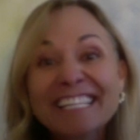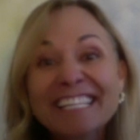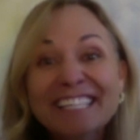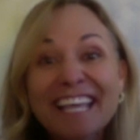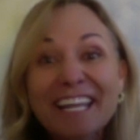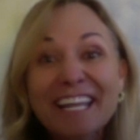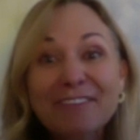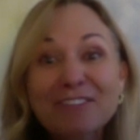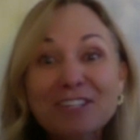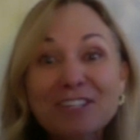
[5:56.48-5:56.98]

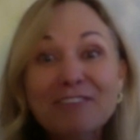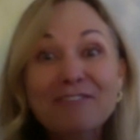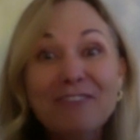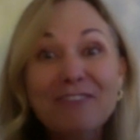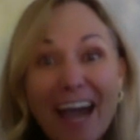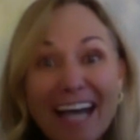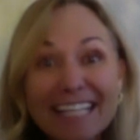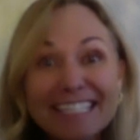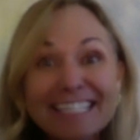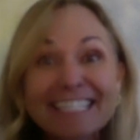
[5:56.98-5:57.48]

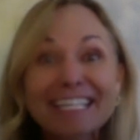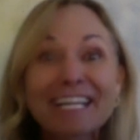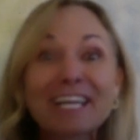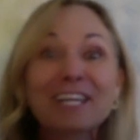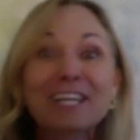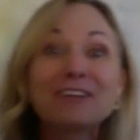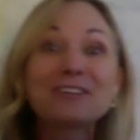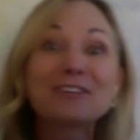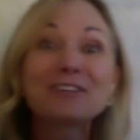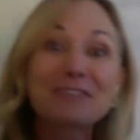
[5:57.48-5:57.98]
Shavasana,
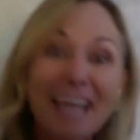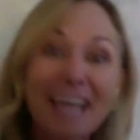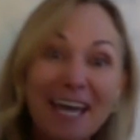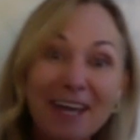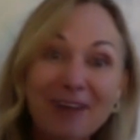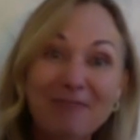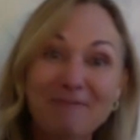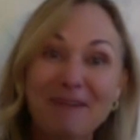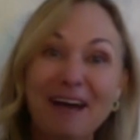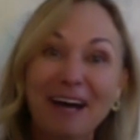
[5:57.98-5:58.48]
you do
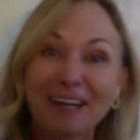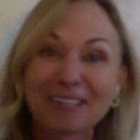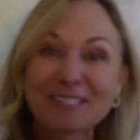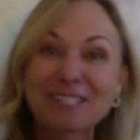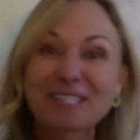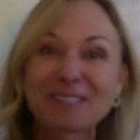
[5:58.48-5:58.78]
kettlebell swing.